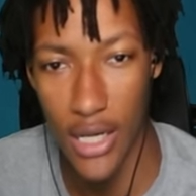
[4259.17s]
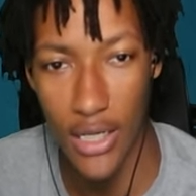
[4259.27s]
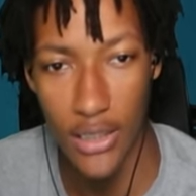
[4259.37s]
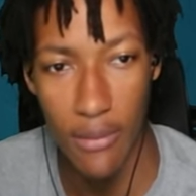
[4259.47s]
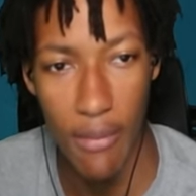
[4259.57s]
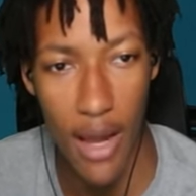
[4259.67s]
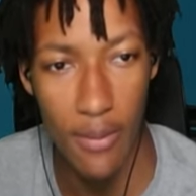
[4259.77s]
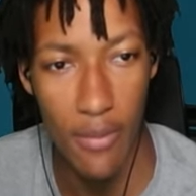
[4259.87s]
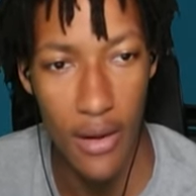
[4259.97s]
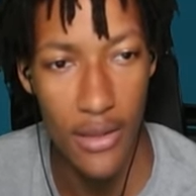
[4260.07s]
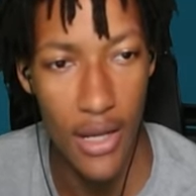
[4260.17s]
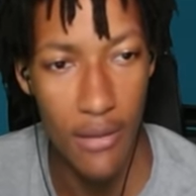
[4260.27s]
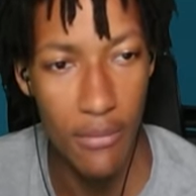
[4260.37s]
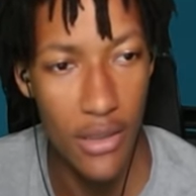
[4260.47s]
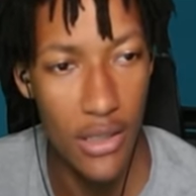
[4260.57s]
anything bad about my
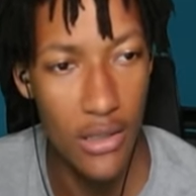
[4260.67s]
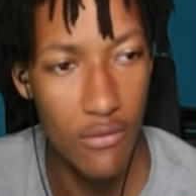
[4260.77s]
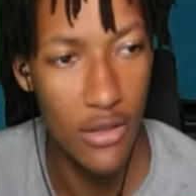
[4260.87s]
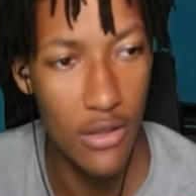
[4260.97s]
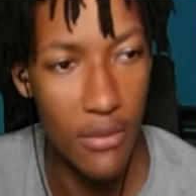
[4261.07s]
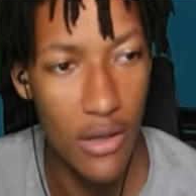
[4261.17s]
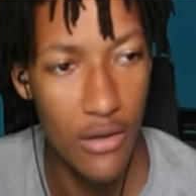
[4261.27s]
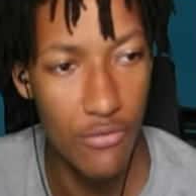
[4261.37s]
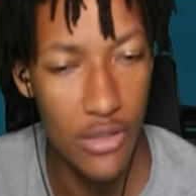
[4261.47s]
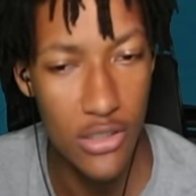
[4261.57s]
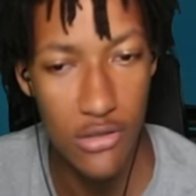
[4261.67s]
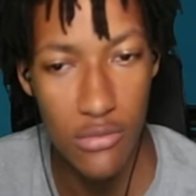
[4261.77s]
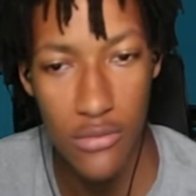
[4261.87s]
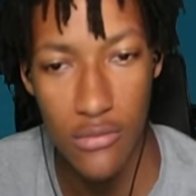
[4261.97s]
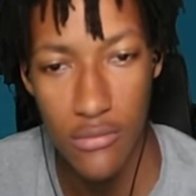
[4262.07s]
dad, but he can be unreasonable.